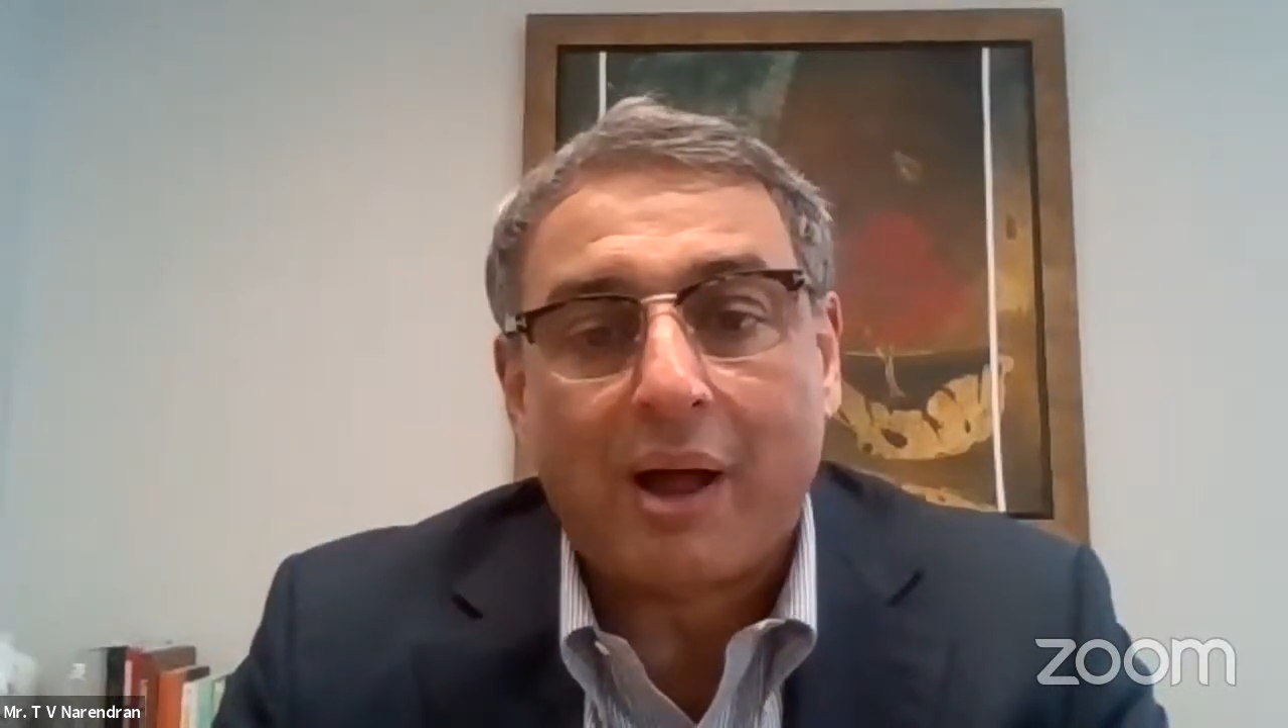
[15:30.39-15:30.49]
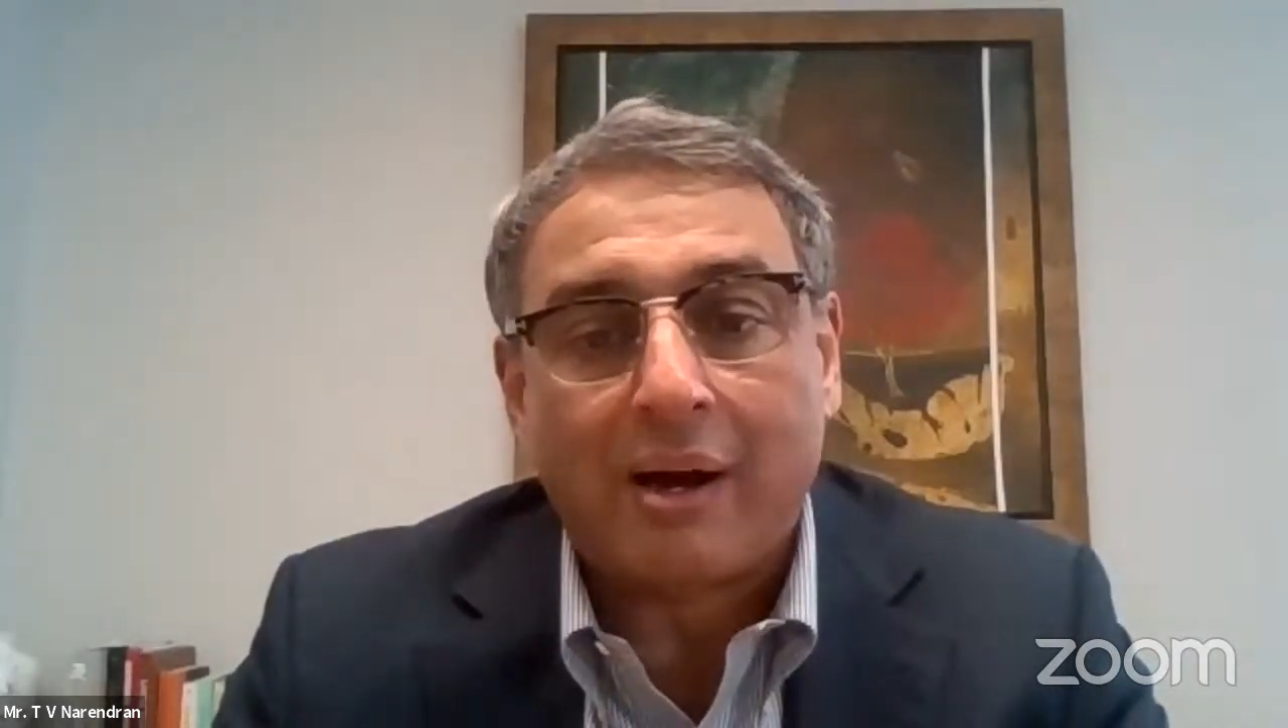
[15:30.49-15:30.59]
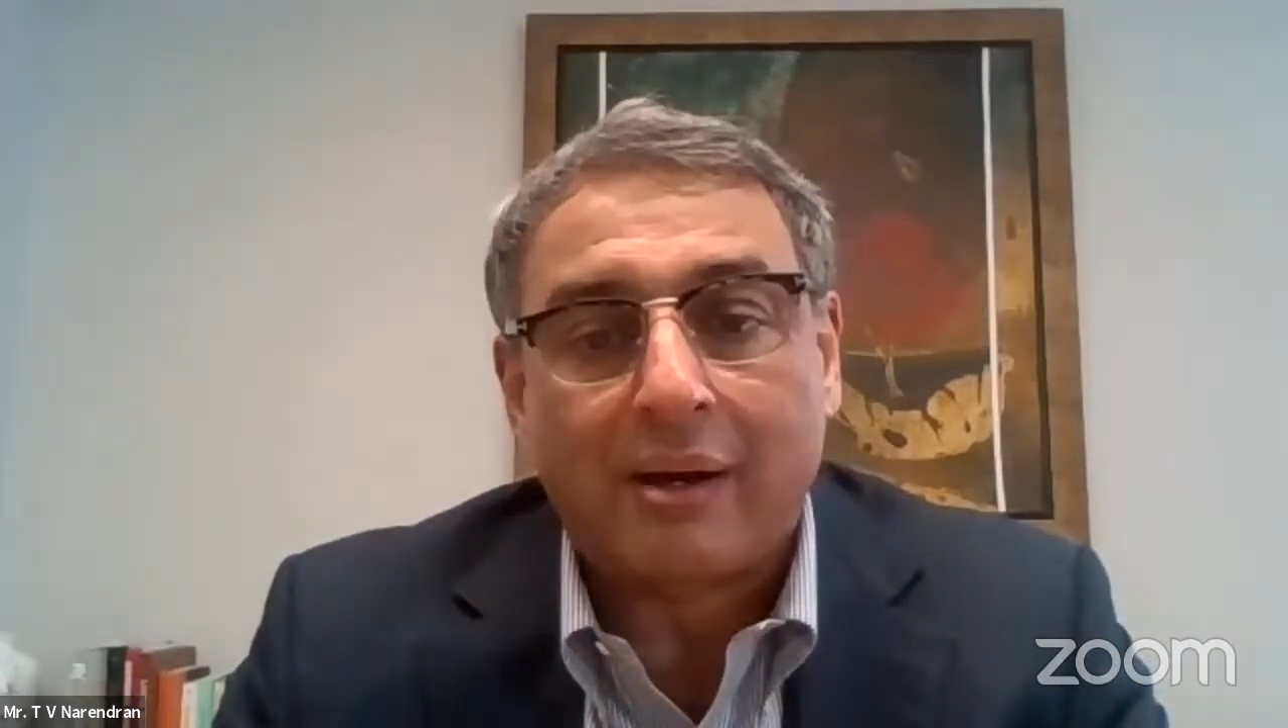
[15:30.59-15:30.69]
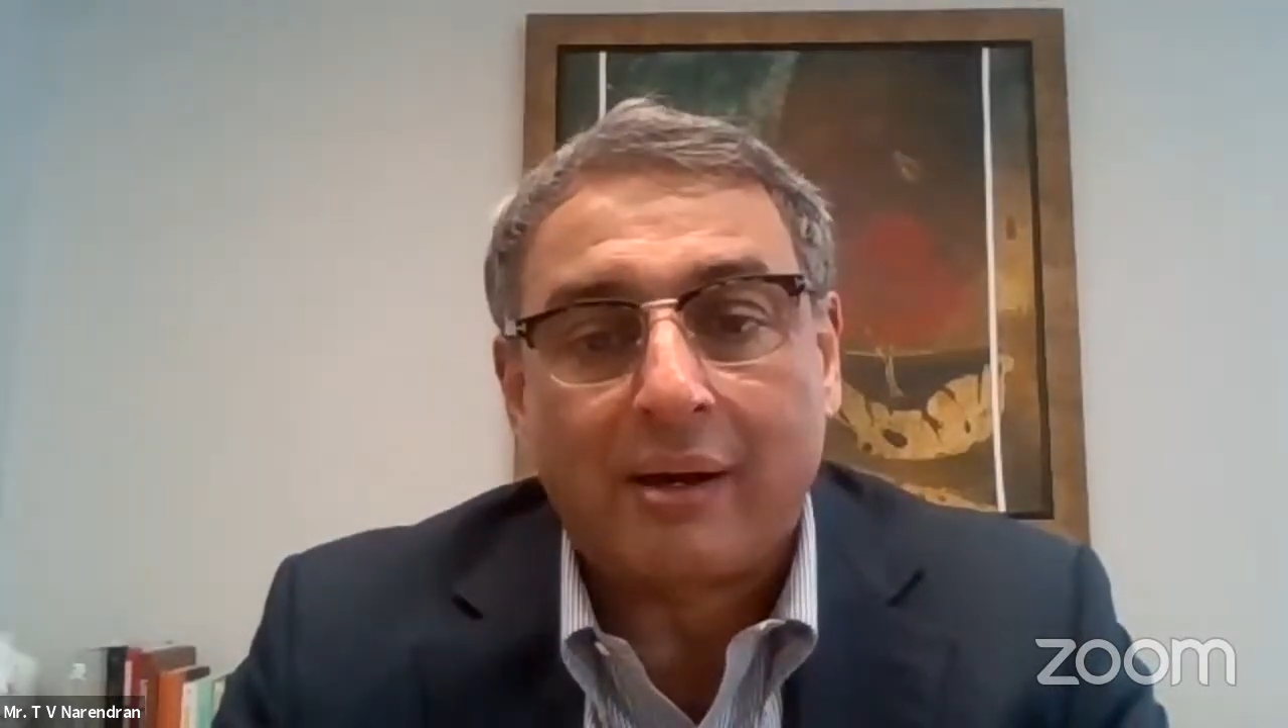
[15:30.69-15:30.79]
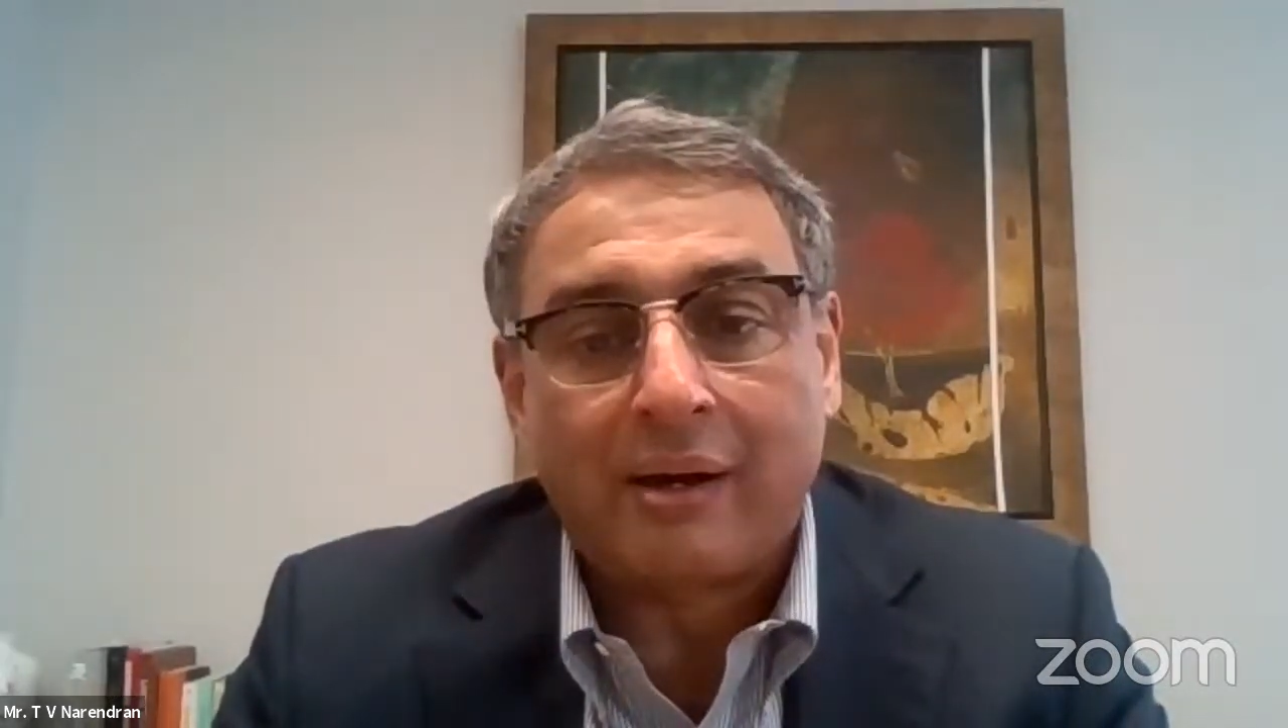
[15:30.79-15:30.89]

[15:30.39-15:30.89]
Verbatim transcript: plant